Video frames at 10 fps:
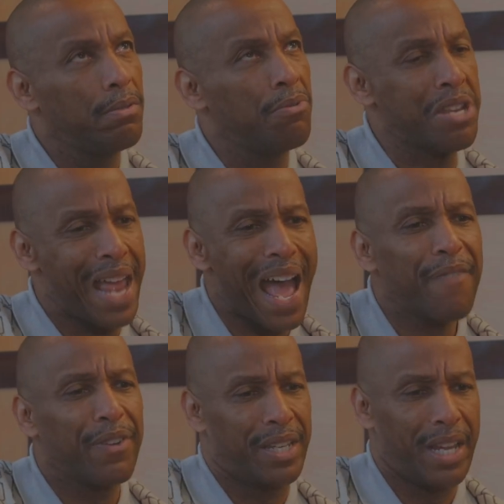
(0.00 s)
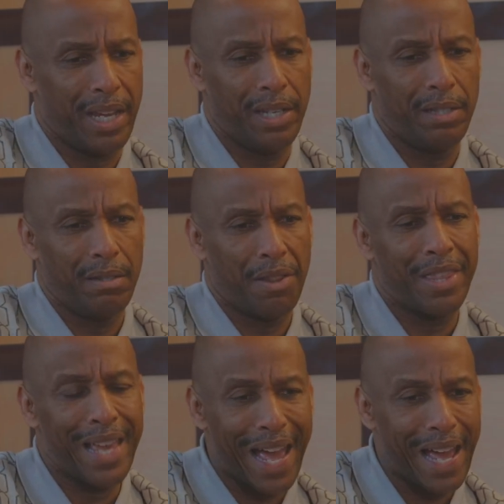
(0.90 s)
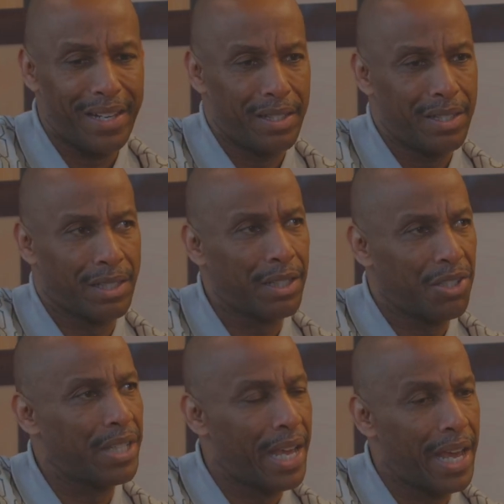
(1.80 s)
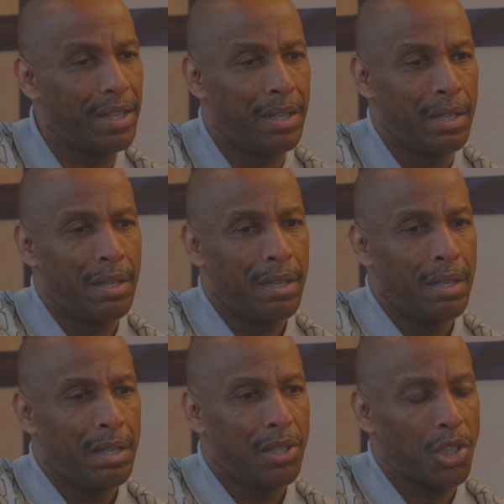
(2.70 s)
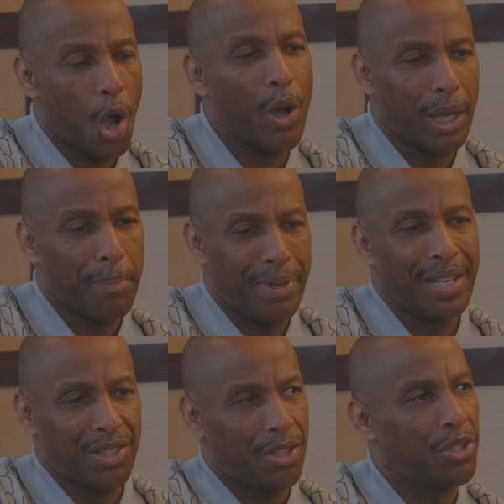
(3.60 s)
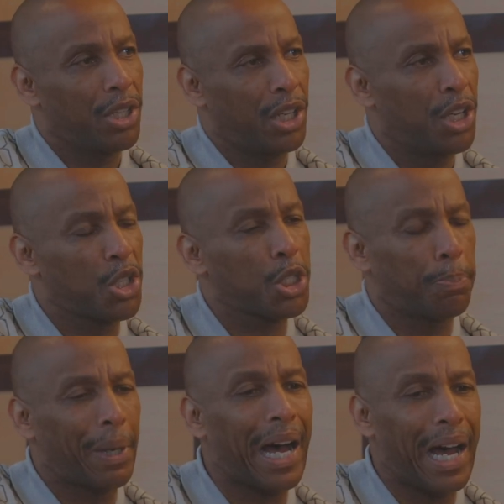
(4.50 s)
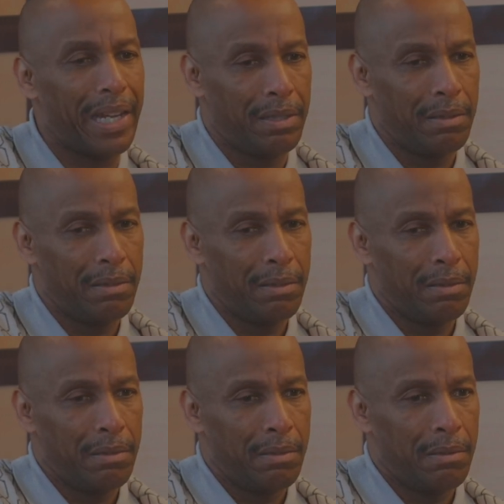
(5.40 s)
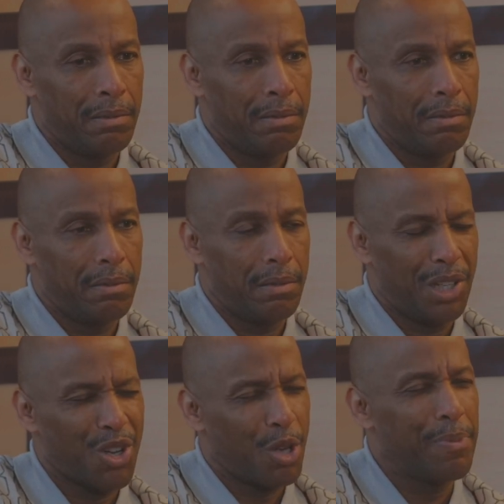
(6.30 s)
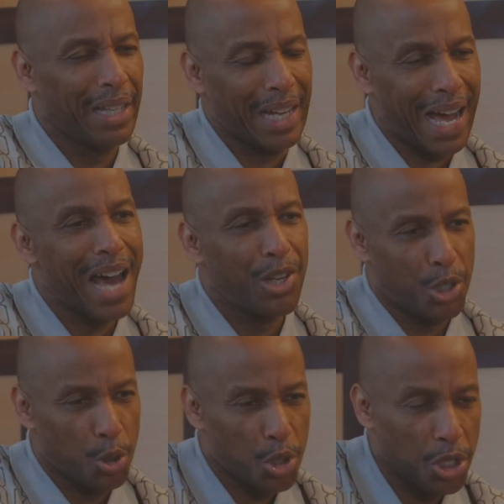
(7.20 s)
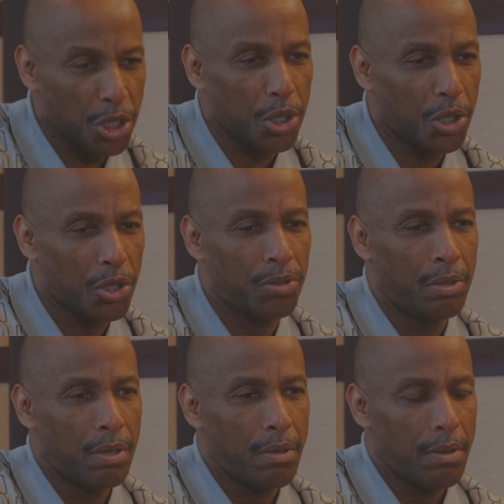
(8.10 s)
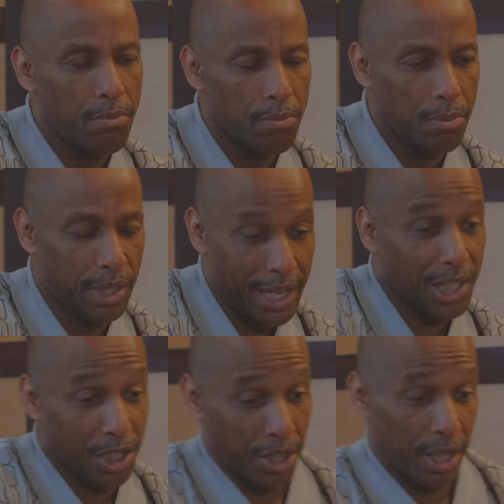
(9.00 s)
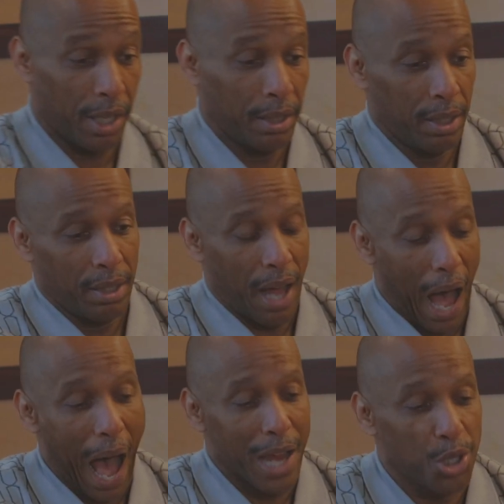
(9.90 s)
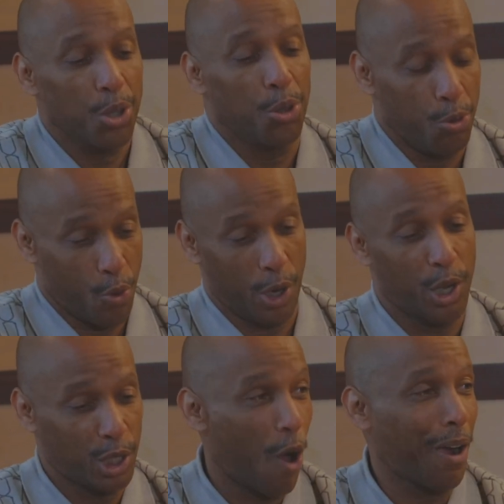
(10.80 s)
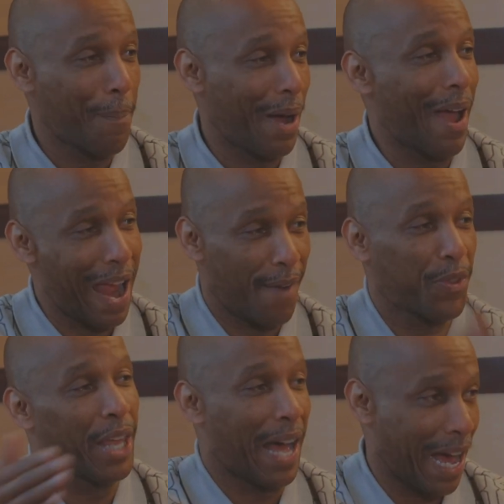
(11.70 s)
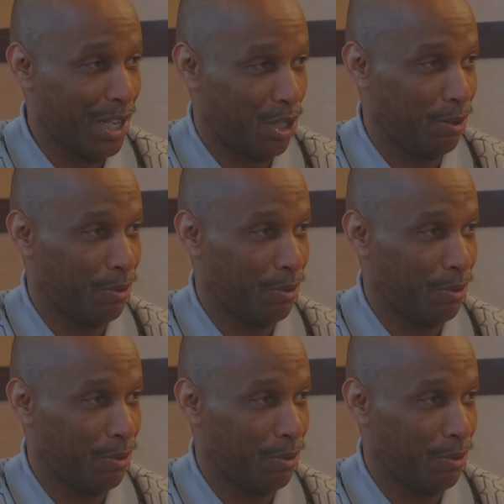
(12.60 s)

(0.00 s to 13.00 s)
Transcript: navigate that such that y'all could be in such a good spot? You know what I mean? Like, how did you still get to the I do? We're going to talk about after the I do,